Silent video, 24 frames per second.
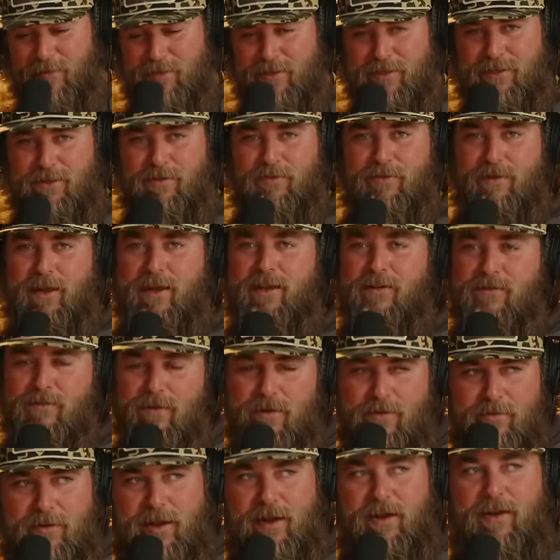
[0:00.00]
We still like
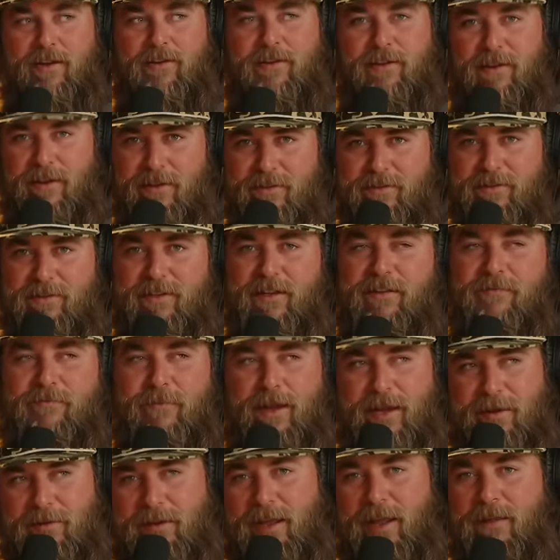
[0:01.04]
rode around, looked at all the stuff,
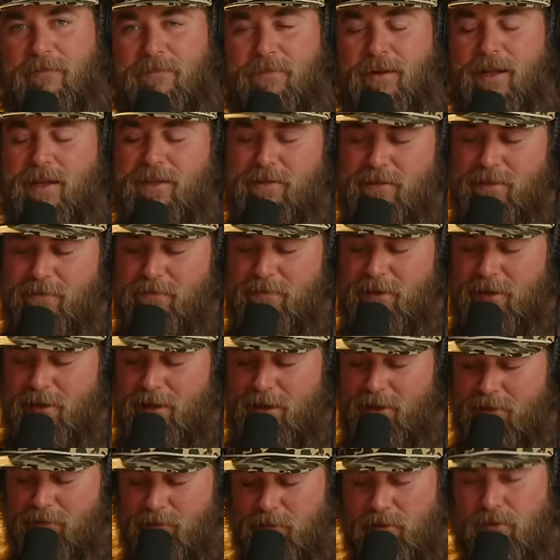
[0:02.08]
made game plans, everything
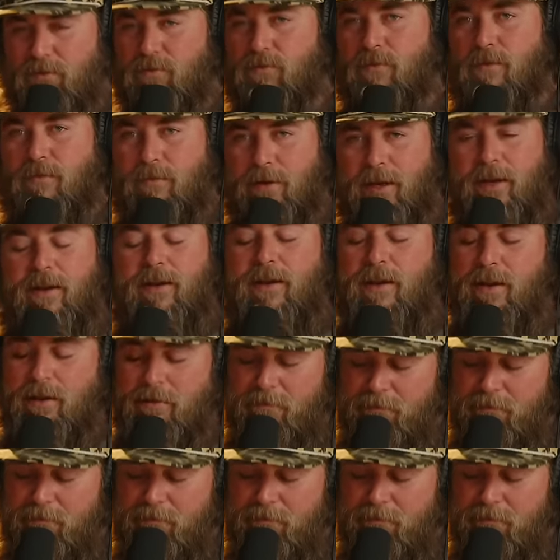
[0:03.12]
else, which is what we need to do.